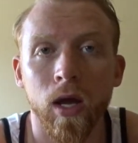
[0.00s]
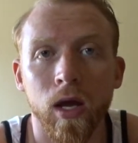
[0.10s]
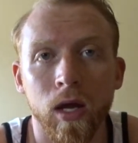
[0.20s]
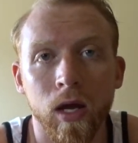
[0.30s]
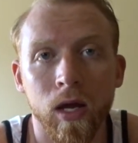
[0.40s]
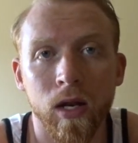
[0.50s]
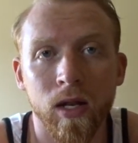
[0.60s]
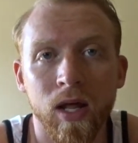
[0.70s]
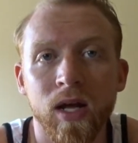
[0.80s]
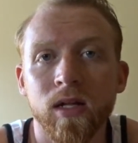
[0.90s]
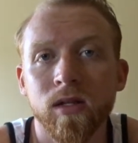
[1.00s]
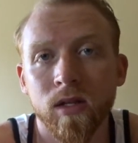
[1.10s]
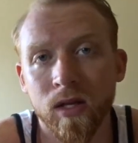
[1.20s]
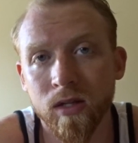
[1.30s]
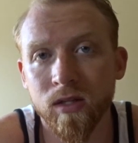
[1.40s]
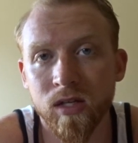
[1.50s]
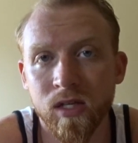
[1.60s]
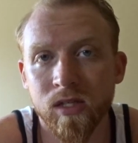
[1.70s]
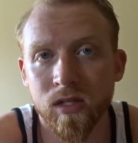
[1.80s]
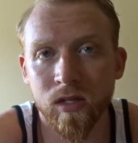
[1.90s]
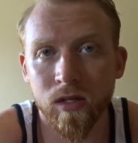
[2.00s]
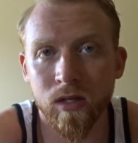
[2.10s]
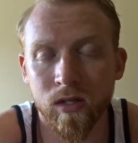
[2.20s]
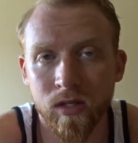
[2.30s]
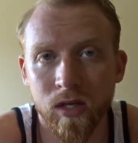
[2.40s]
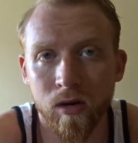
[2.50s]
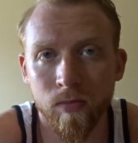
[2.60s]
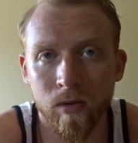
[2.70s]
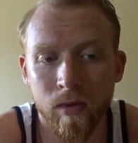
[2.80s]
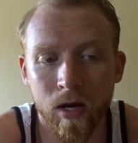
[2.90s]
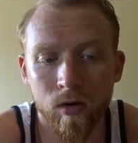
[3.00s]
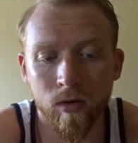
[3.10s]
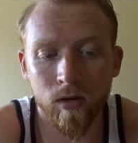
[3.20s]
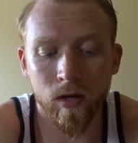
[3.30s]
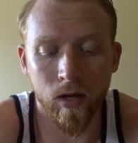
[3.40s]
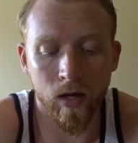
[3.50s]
and that tends to help them out,